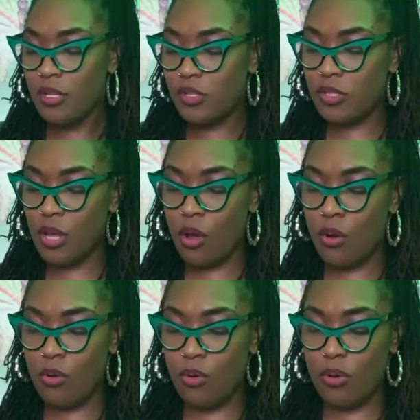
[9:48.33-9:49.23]

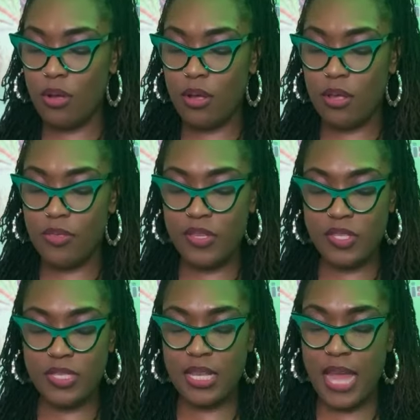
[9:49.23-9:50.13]
So
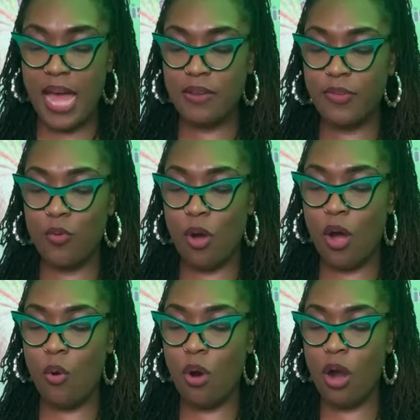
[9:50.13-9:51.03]
this is a lot of you
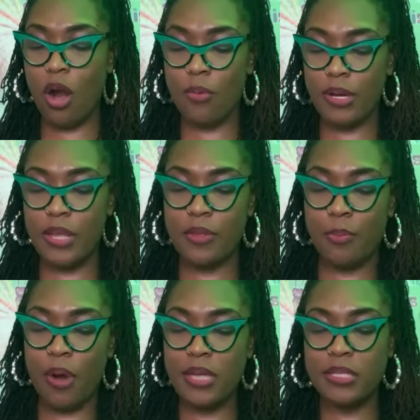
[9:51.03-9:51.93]
all who are already in the
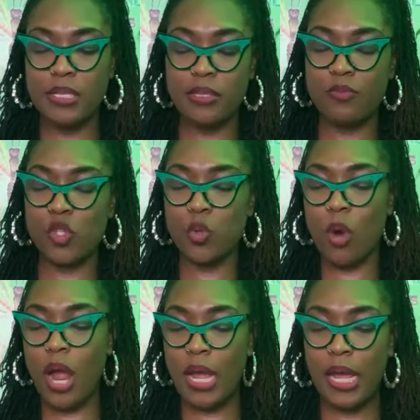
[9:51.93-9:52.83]
process of
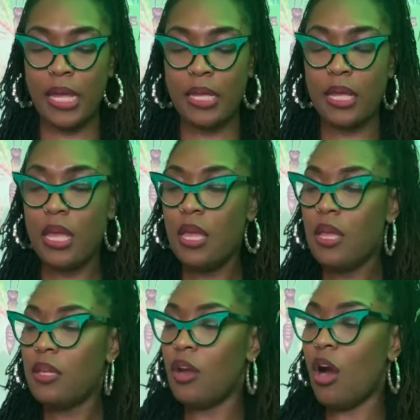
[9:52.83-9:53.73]
trying.
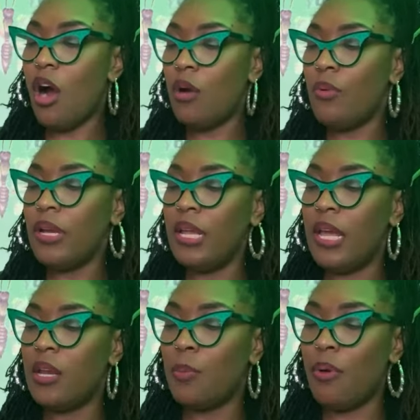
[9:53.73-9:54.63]
You're already
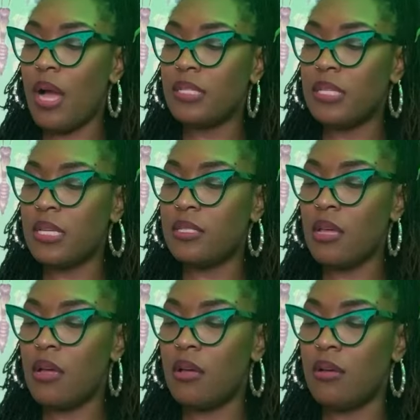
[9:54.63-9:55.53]
in the process
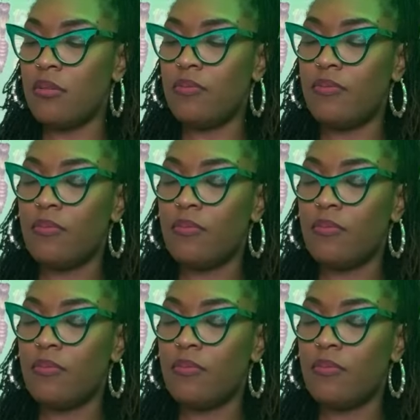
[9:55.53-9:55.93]
of